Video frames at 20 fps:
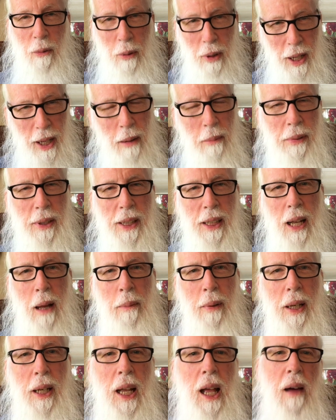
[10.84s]
William
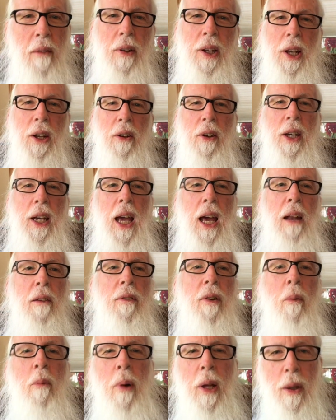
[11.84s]
Schnoebelen coming to you again
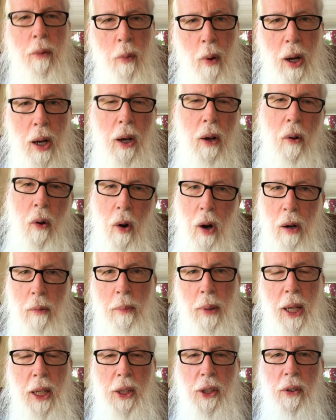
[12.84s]
from With One Accord
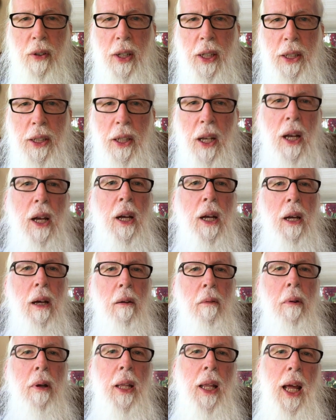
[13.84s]
Ministries
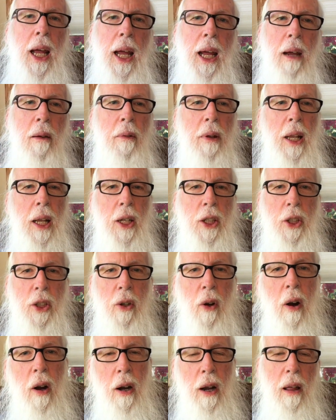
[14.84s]
with a with a
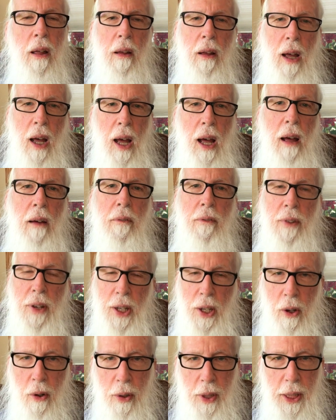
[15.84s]
short uh,
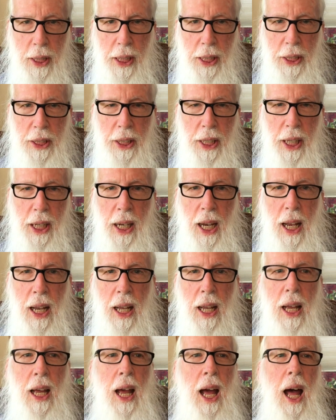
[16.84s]
video teaching
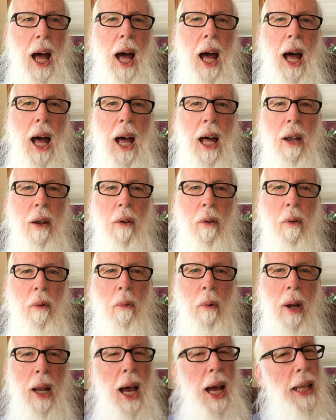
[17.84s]
on
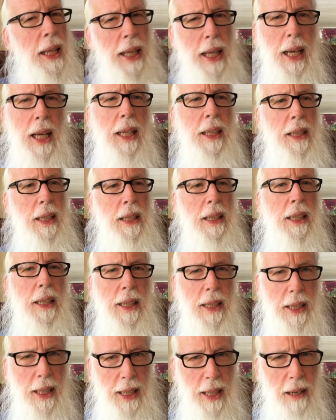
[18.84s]
what I think is a
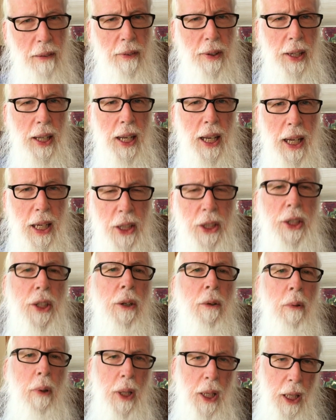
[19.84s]
significant
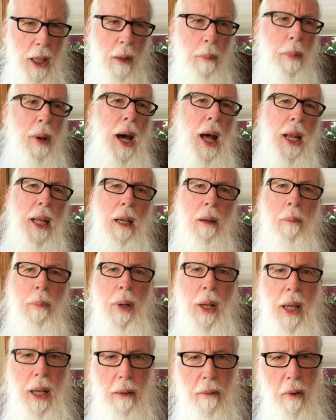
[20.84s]
issue within the body of
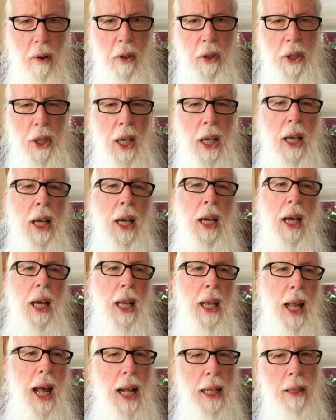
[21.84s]
believers,
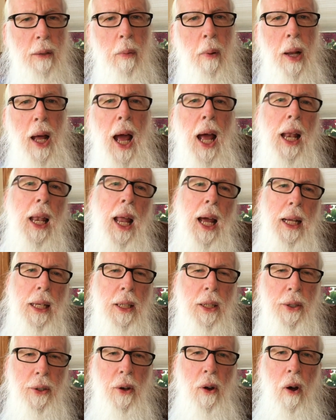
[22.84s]
and that's what I
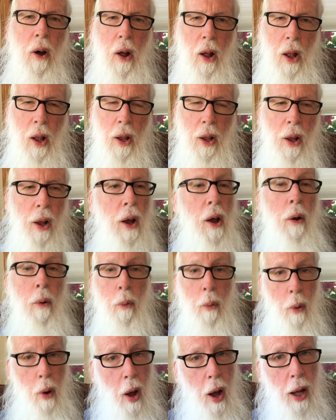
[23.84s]
like to call
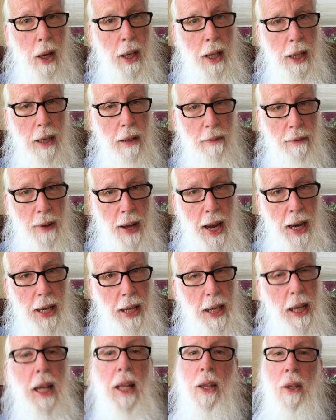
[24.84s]
wrongly
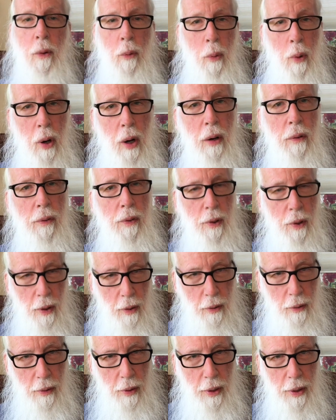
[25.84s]
dividing the word of
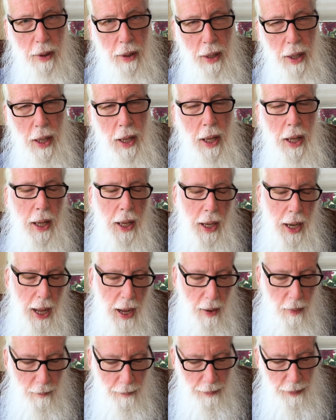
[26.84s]
truth.
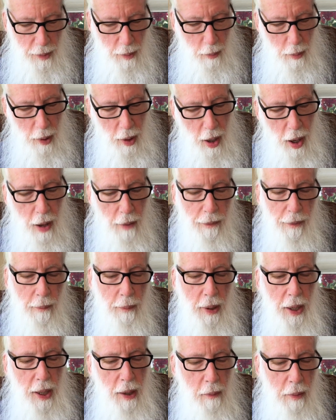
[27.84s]
Now, we're all
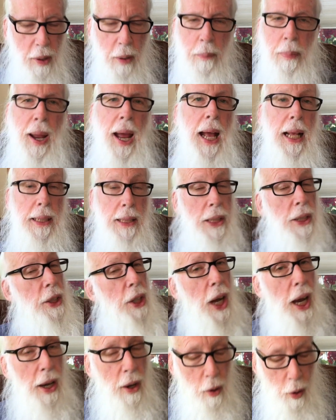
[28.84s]
familiar with the passage,
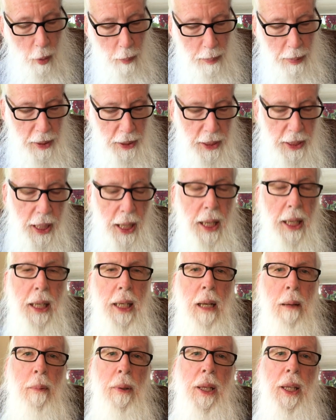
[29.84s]
I hope, in 2
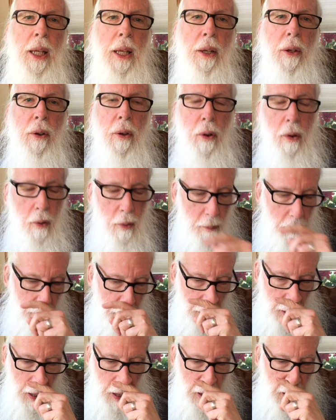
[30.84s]
Timothy 2.
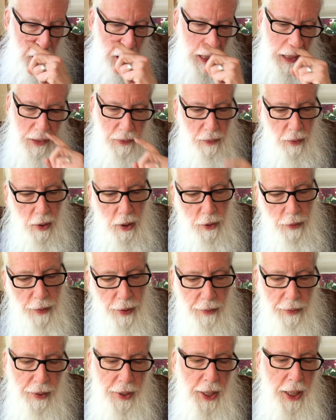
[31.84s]
It's verse
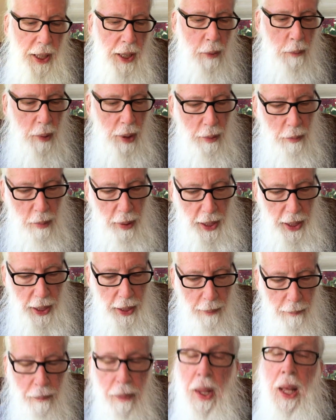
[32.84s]
15, and we
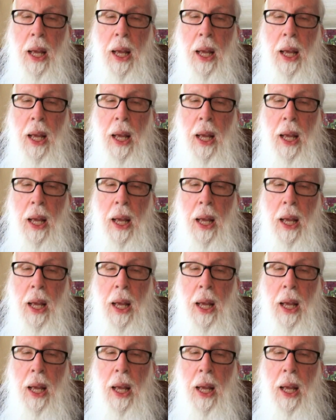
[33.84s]
read,